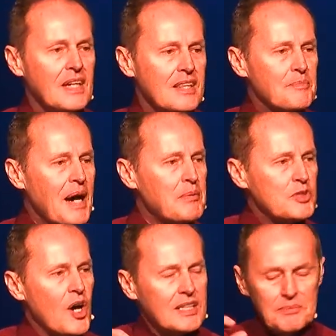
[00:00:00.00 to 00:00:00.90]
the Bible
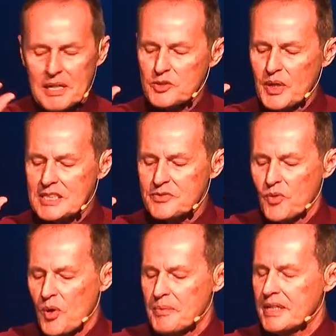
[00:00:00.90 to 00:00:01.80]
talks about
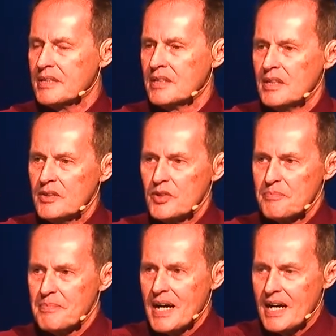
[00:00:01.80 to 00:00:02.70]
transforming your
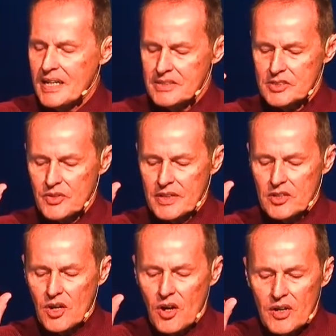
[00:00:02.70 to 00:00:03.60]
mind so that
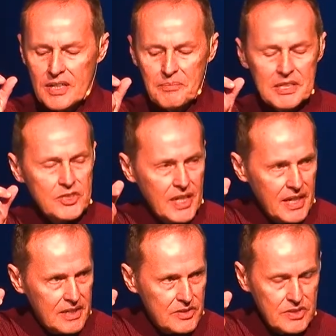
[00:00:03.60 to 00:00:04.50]
your heart can be
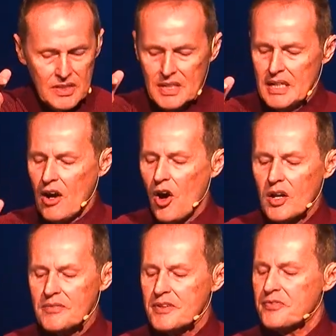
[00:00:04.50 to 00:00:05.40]
changed.
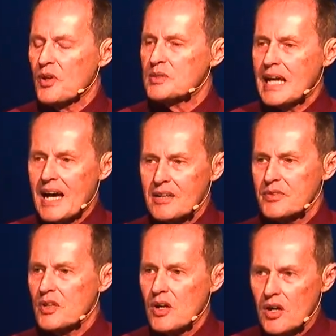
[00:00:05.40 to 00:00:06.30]
All of it flows out of
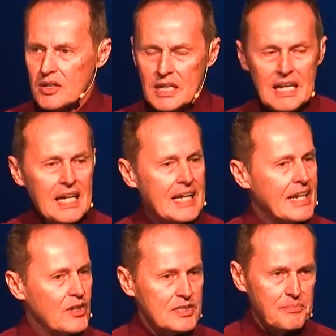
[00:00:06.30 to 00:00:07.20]
your heart. And
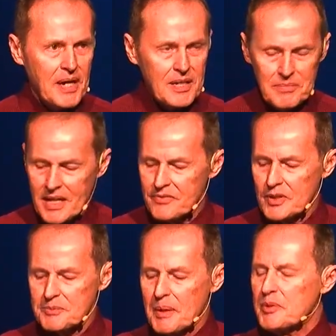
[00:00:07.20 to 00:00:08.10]
here's the bottom line,
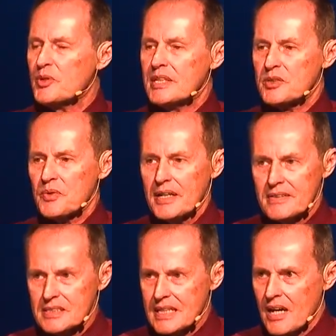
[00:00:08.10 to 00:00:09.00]
friends. Maybe you need to write
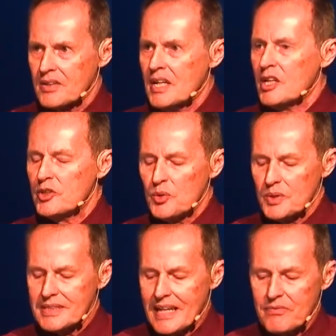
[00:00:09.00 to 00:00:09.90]
this down. You
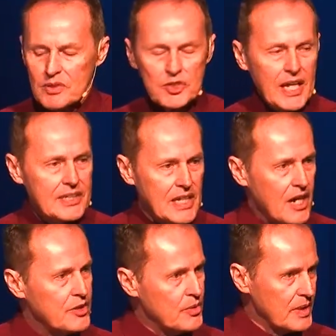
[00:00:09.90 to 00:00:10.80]
will never change
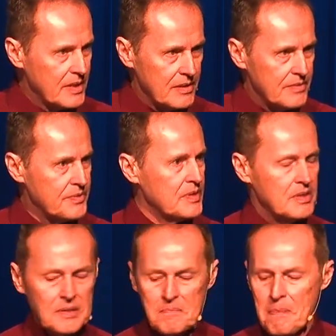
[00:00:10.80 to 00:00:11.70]
how you live
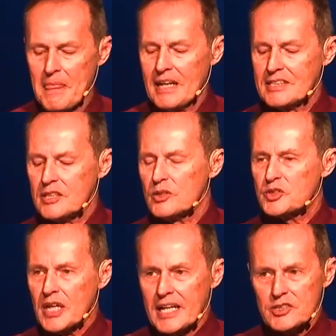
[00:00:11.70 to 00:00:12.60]
until you
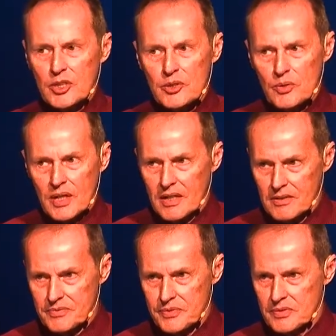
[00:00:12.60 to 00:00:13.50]
change who you love.